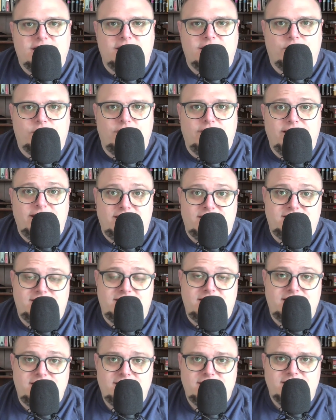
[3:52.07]
or that he
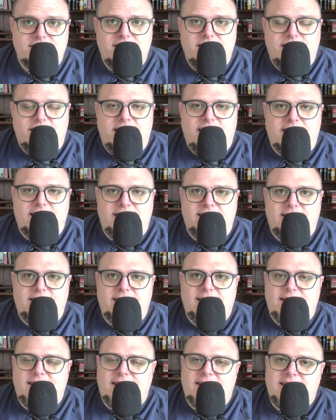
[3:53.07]
sees. And
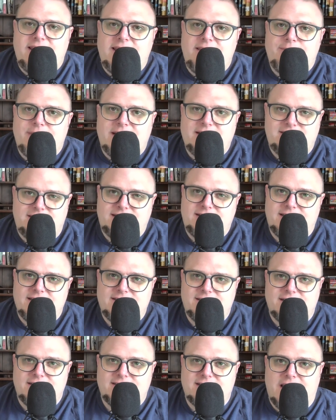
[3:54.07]
he basically
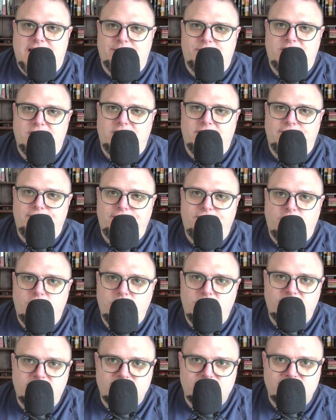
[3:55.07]
says, "I'm going to
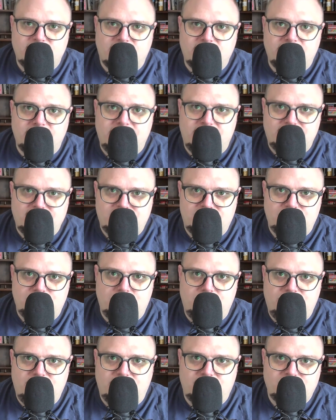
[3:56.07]
focus on these two
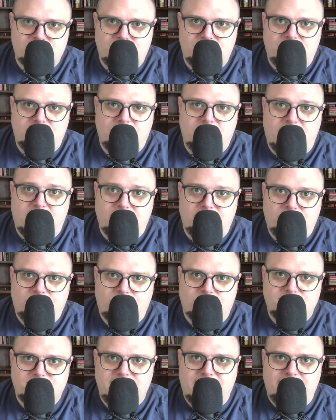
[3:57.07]
things with you, God." Of
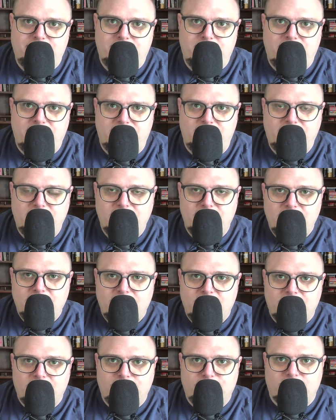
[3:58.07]
course, that being
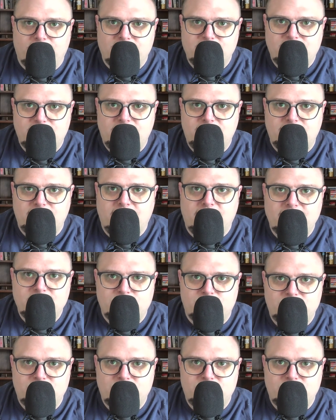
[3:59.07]
the falsehood and lies we're